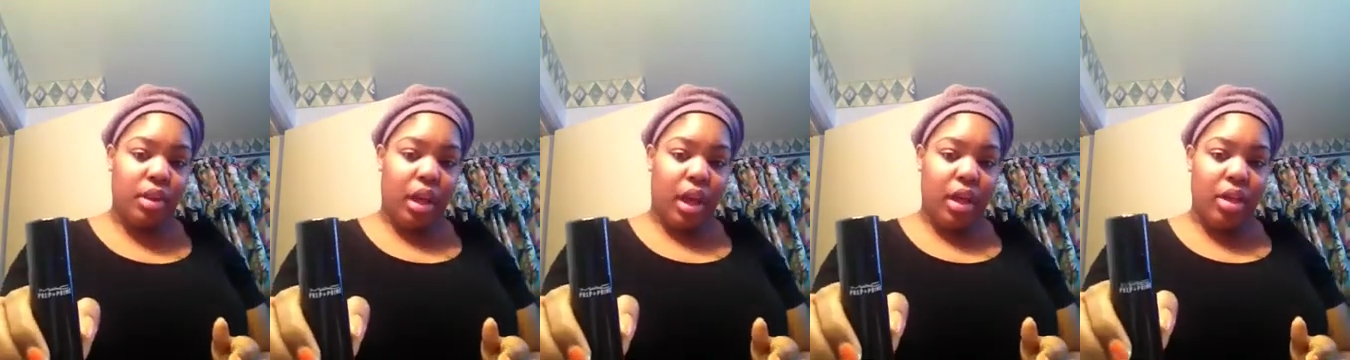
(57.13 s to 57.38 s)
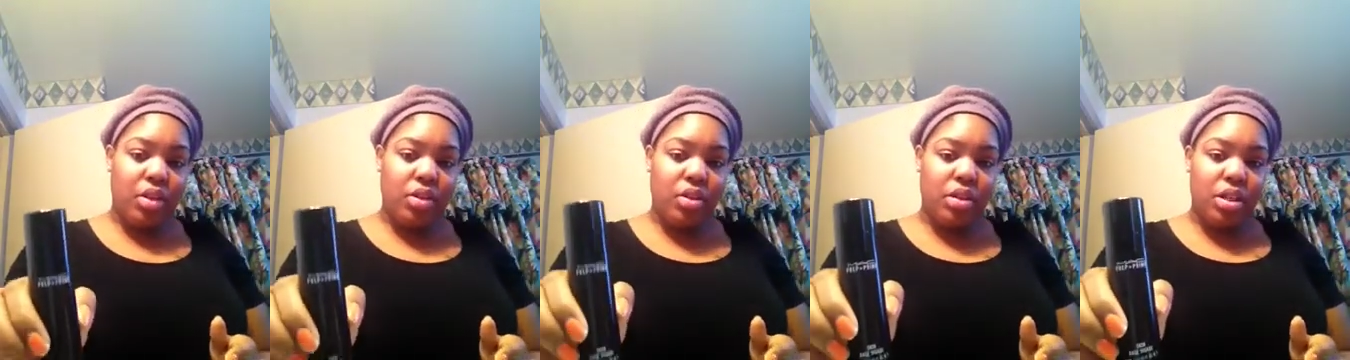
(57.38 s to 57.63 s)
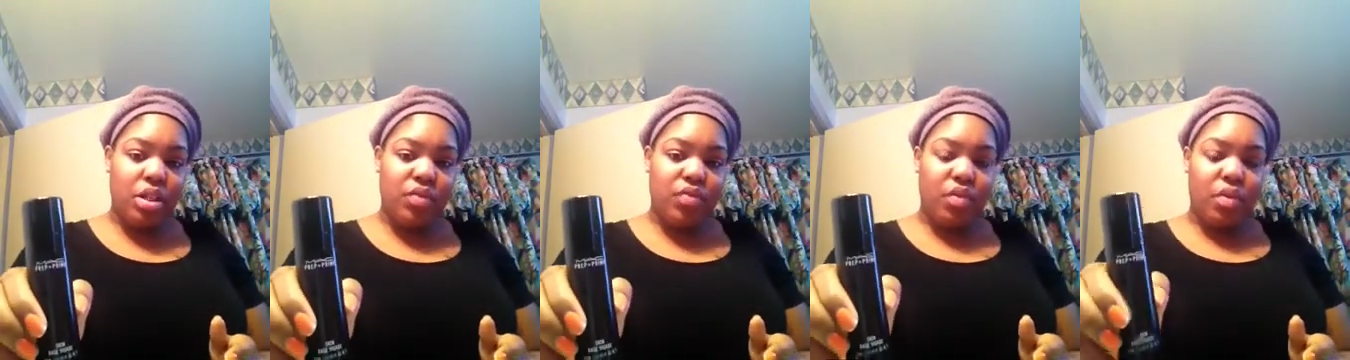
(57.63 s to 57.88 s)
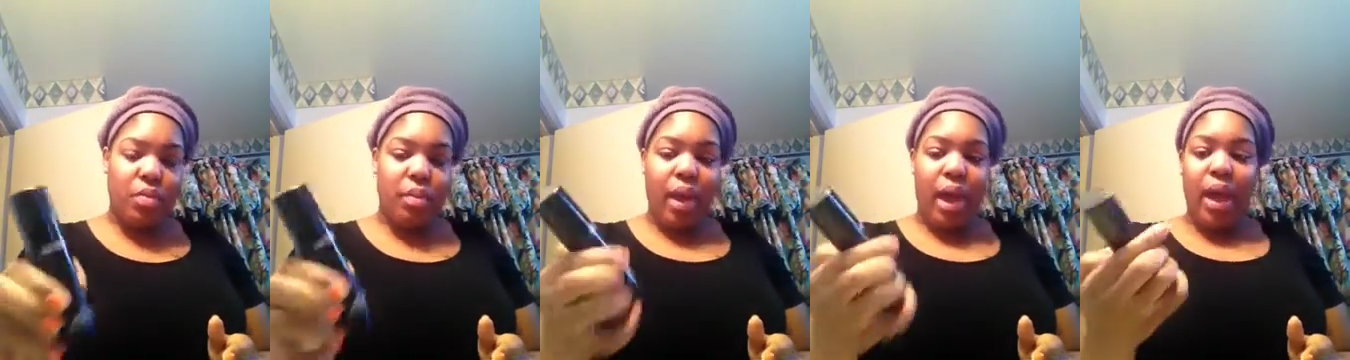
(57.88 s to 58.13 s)
I use this
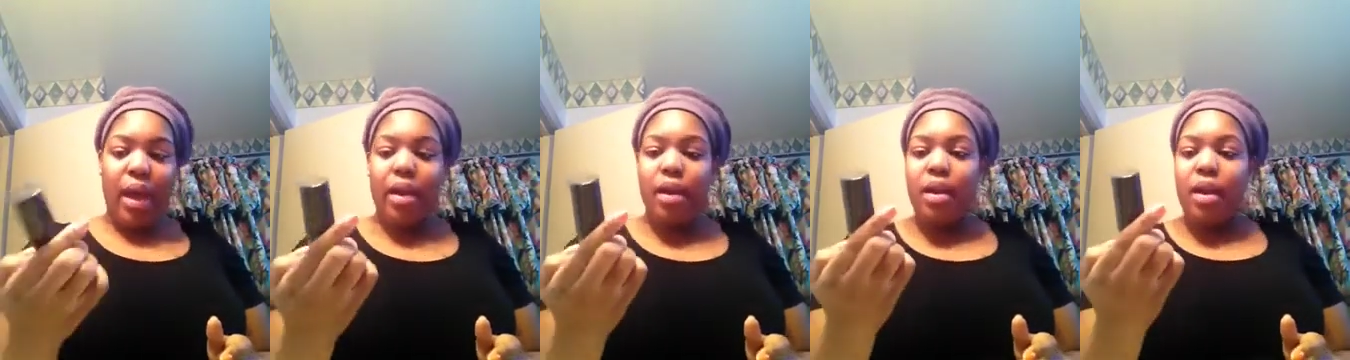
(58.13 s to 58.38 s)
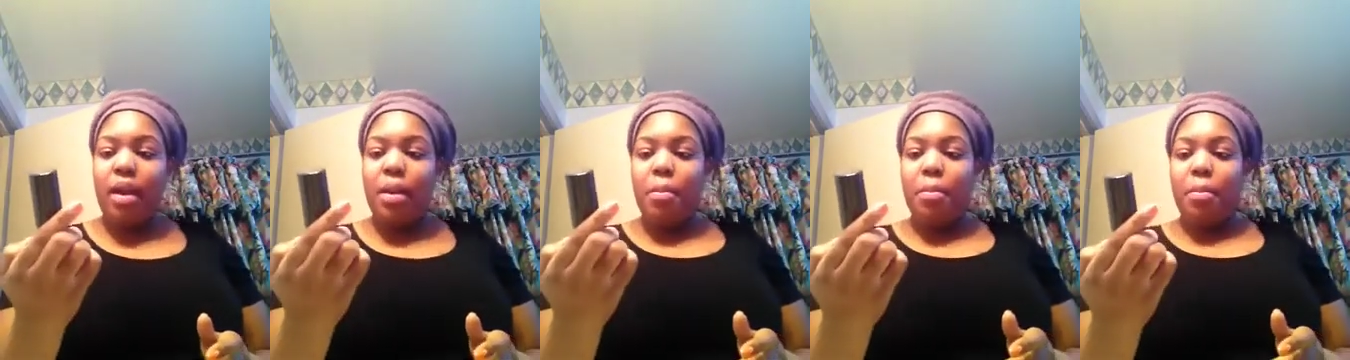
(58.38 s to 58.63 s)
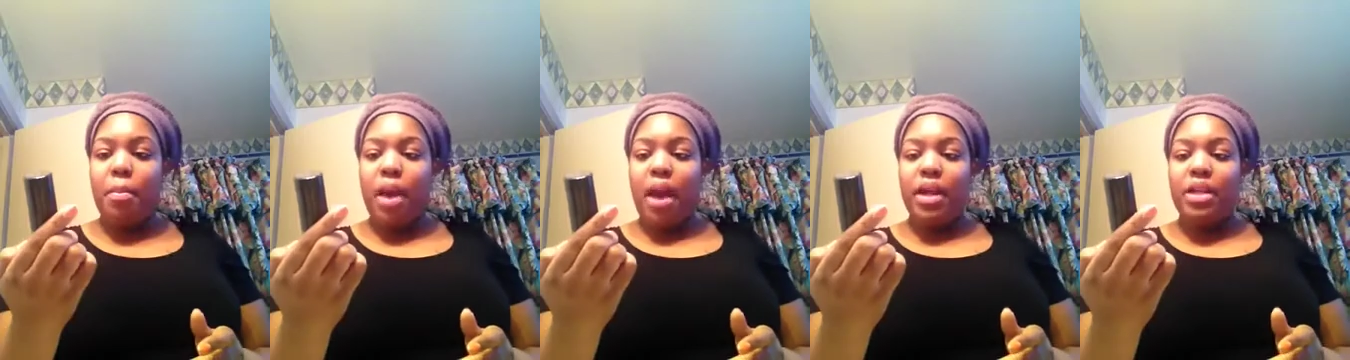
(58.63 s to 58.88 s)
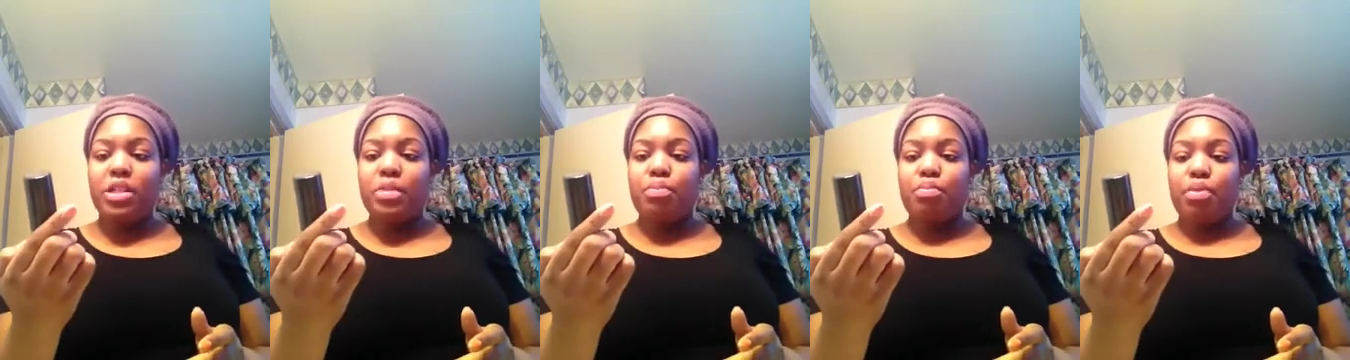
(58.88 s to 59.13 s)
from
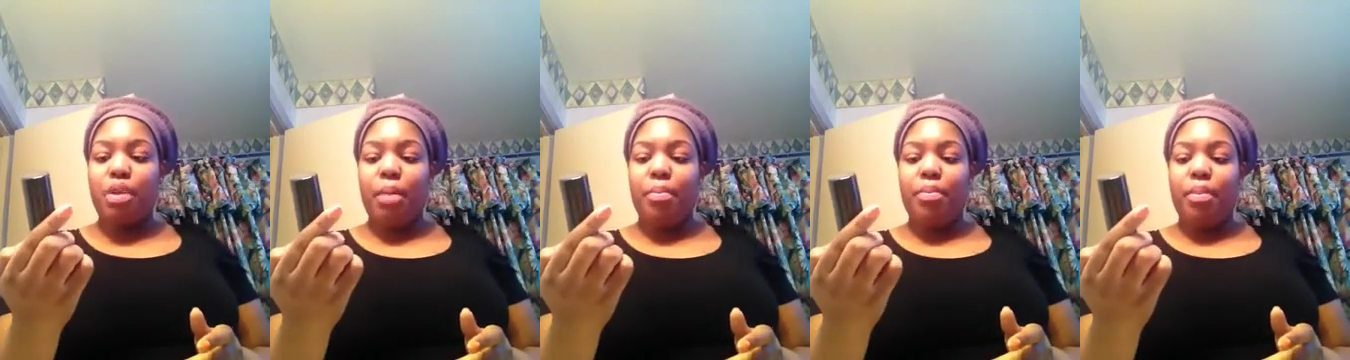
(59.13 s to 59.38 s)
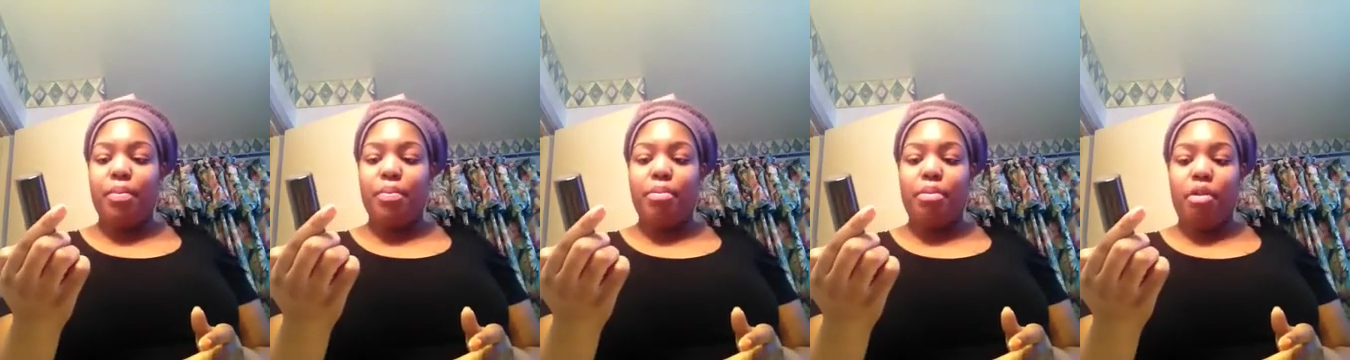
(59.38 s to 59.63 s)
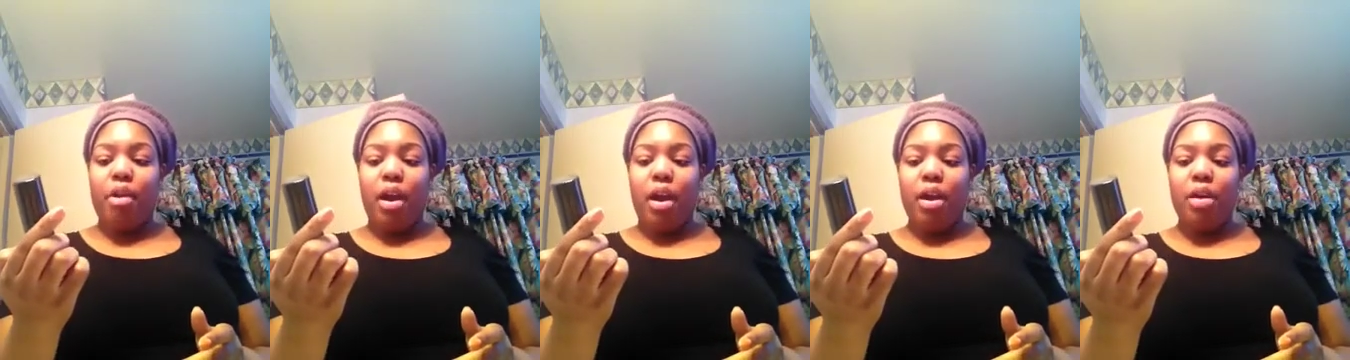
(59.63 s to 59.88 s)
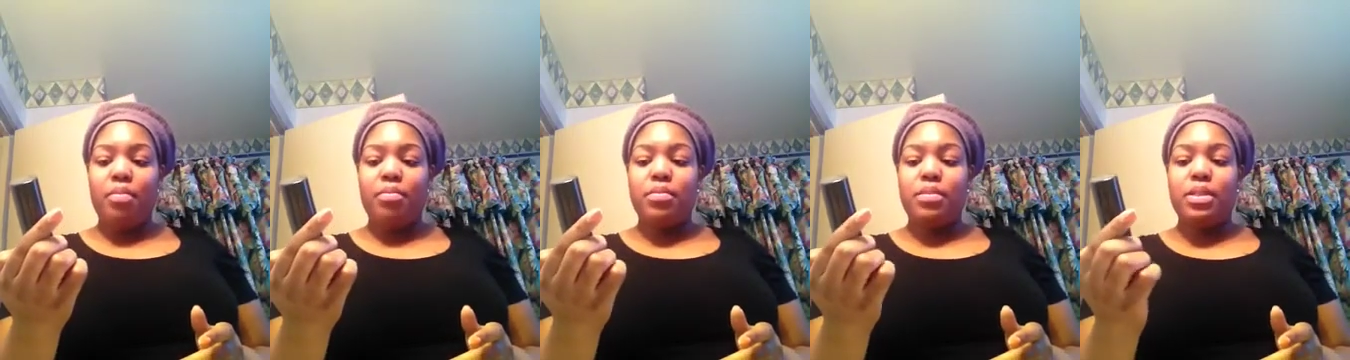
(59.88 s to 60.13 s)
MAC's Prep and
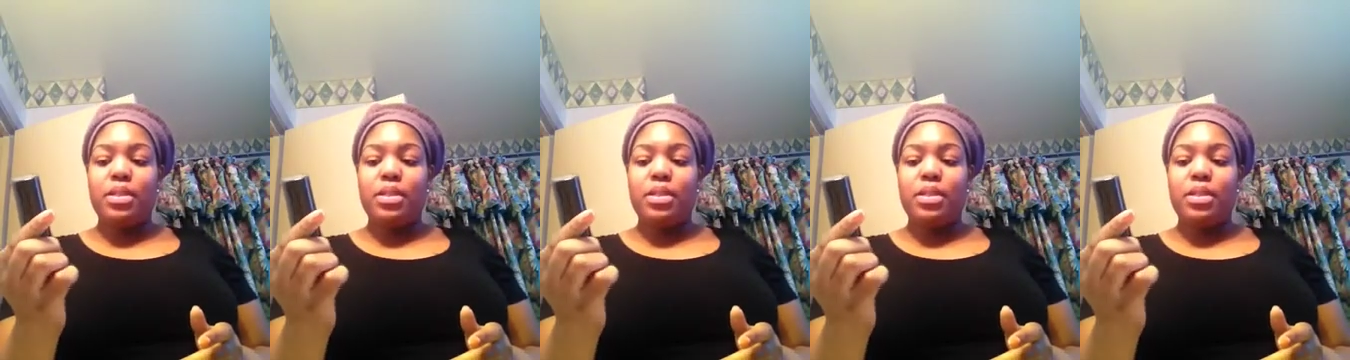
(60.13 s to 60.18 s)
Prime